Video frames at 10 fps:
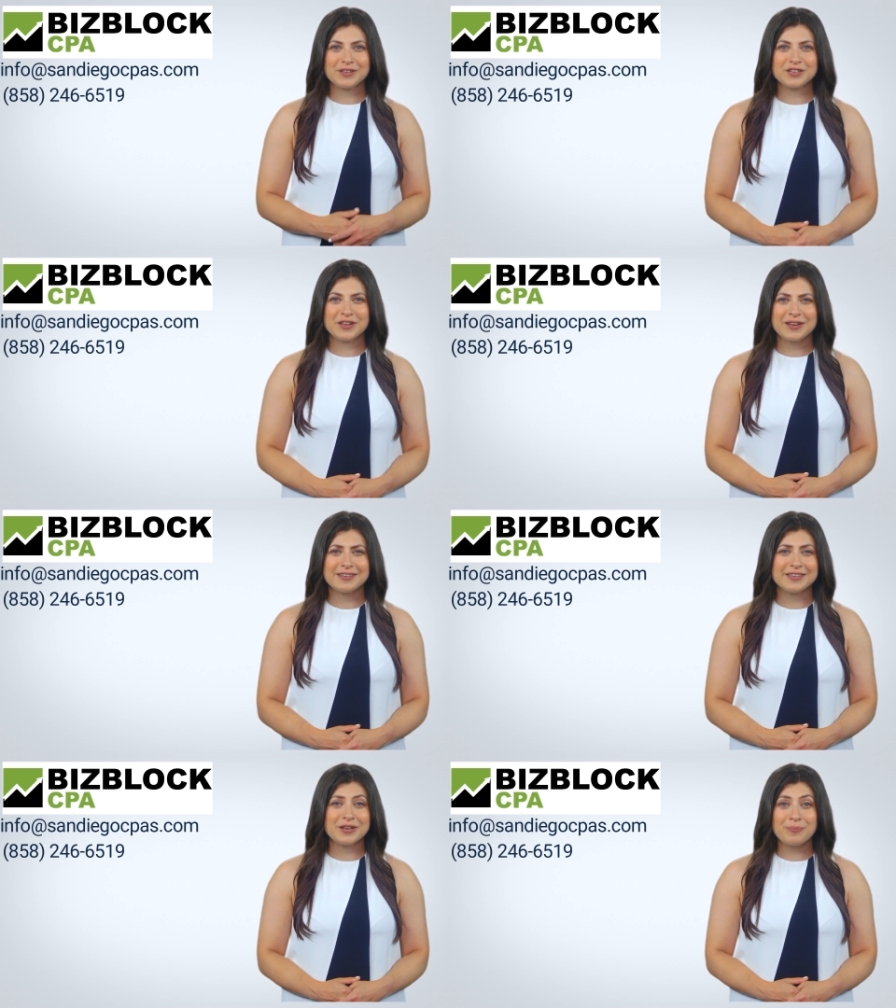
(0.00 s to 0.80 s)
should
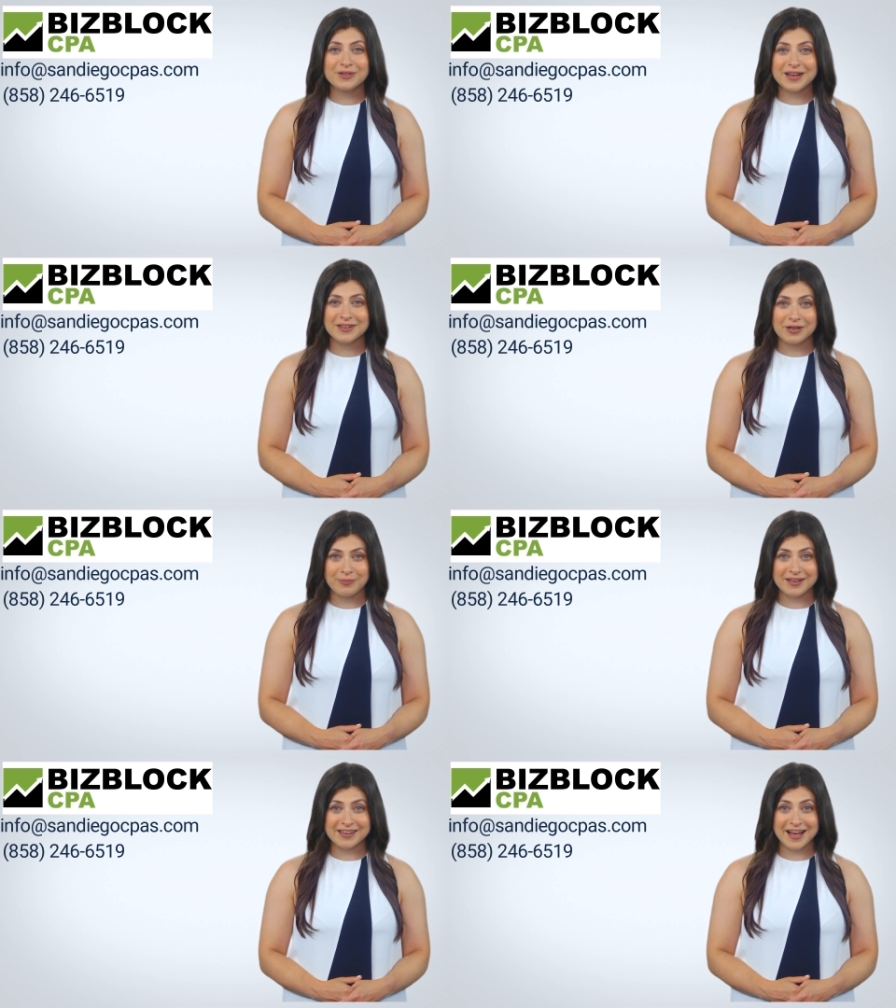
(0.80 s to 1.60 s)
consider protecting
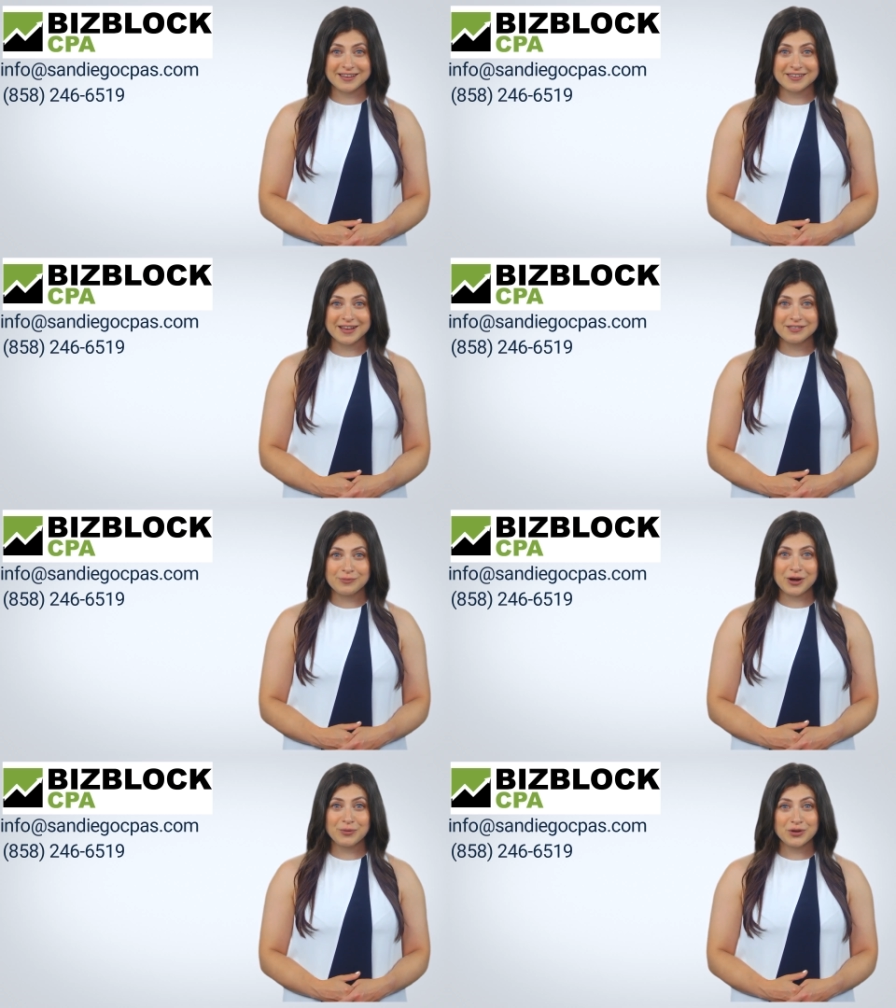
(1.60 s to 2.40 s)
these assets
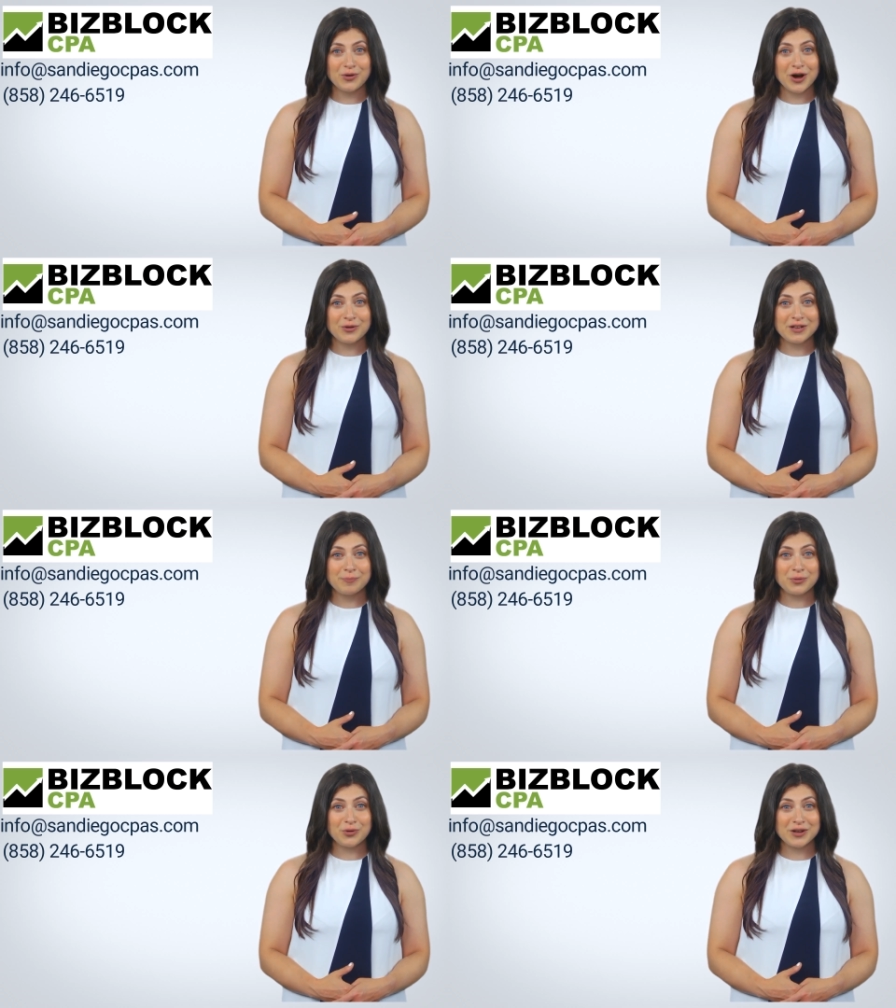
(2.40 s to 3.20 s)
by requiring
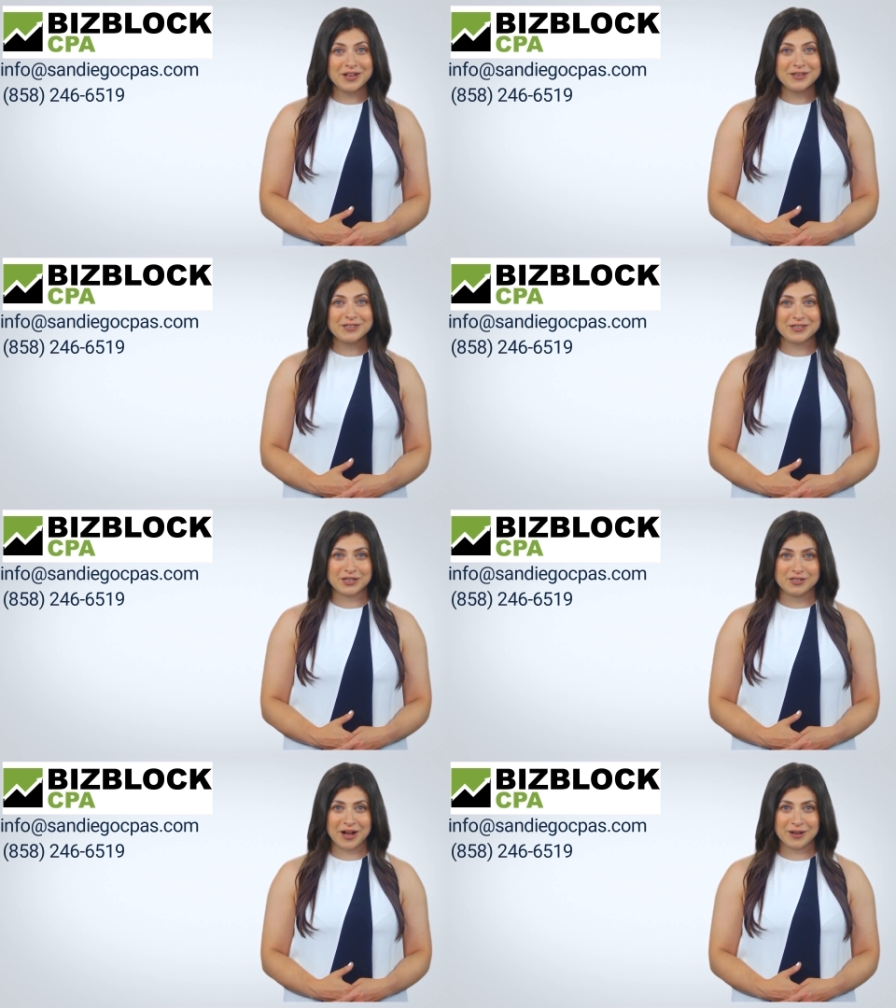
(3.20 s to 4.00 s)
employees and
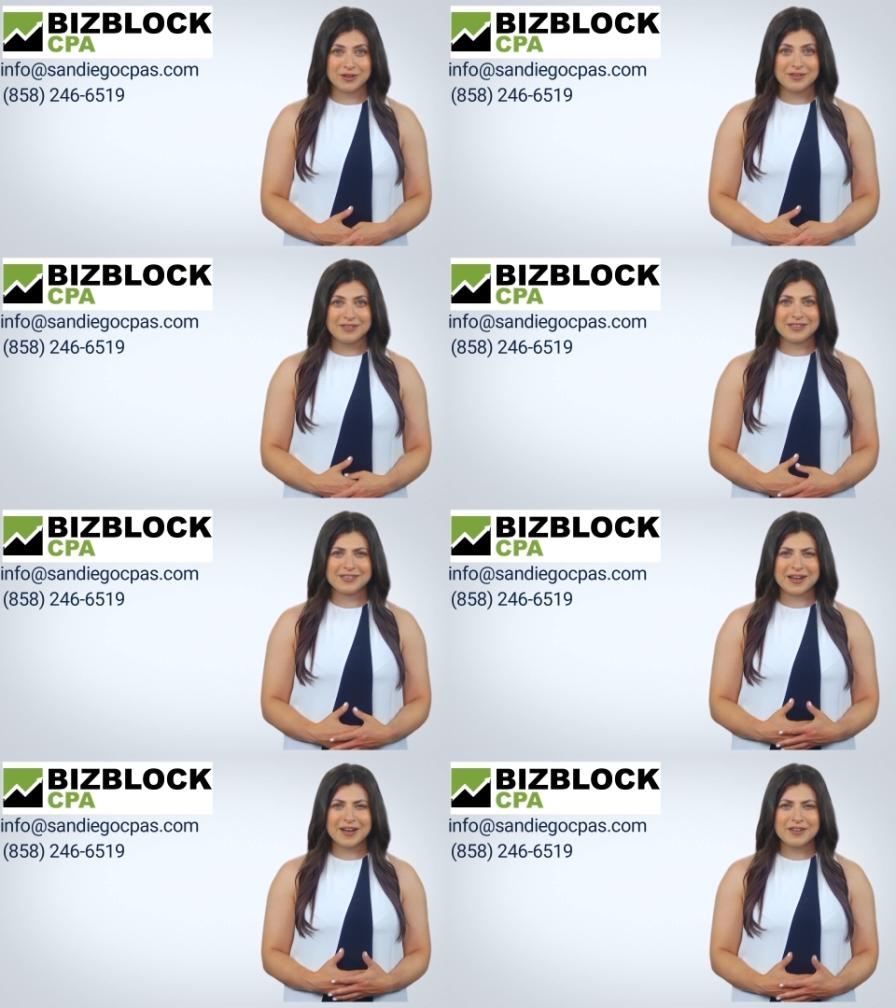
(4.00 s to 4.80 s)
contractors to
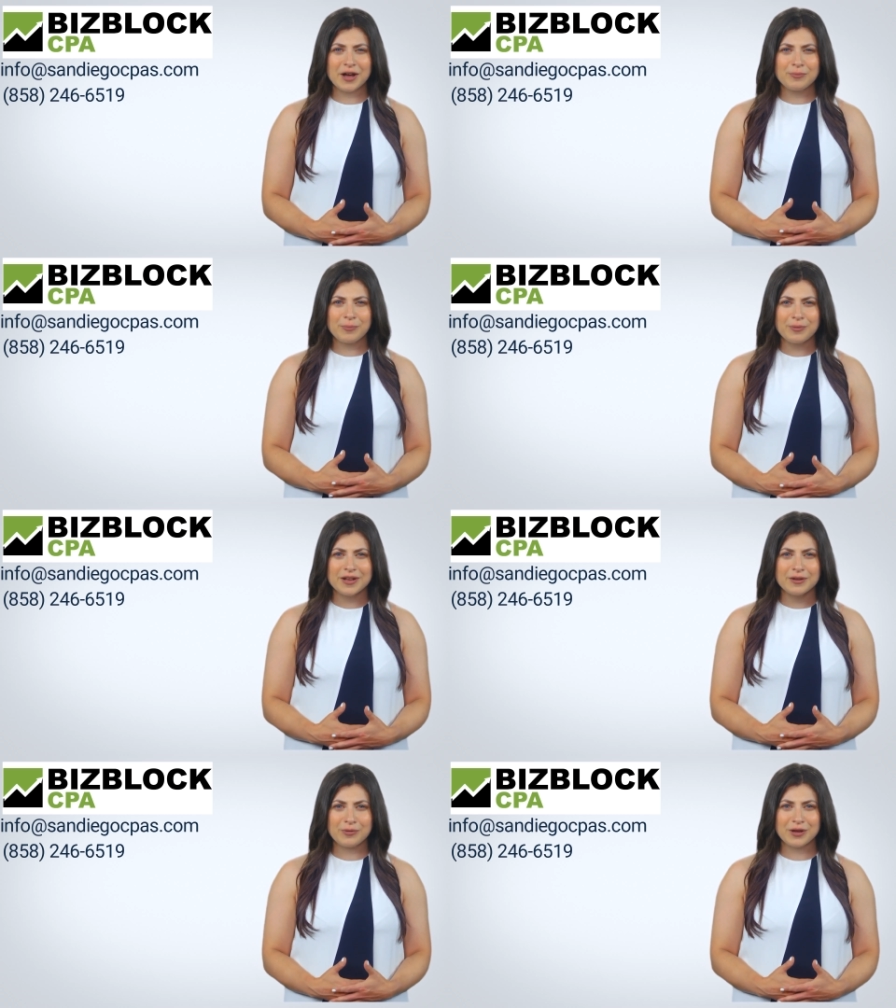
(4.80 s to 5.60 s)
sign
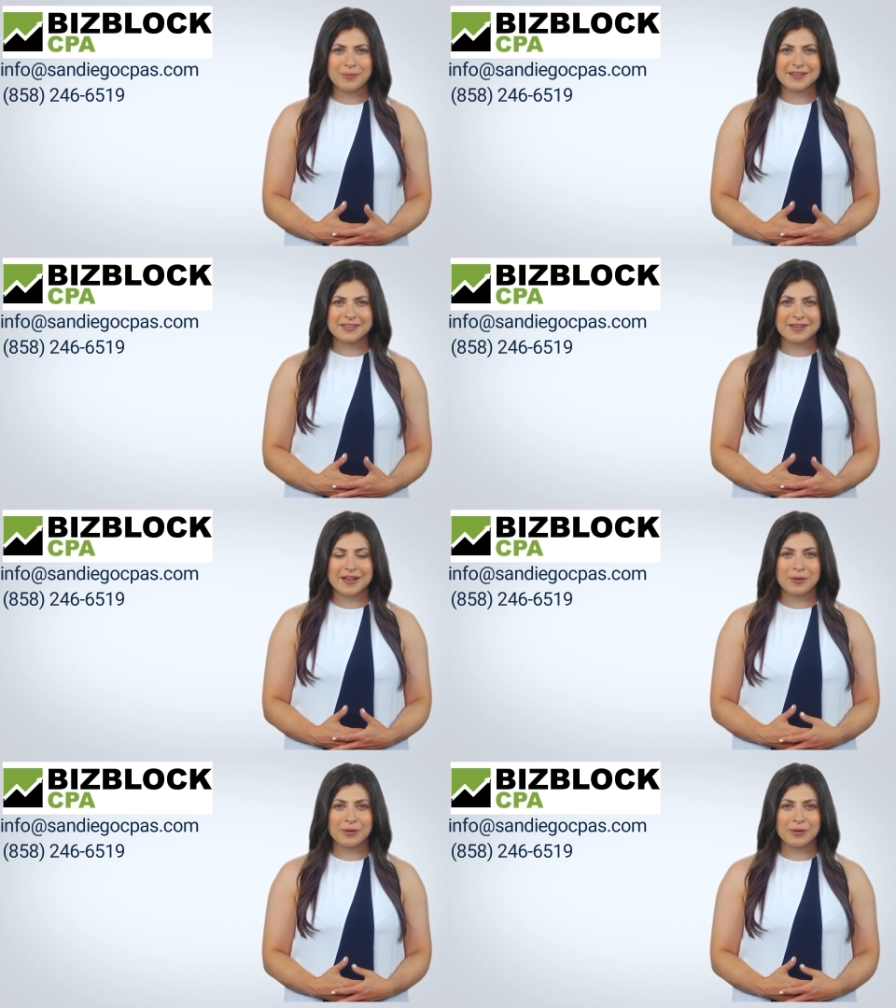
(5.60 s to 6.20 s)
non-compete agreements,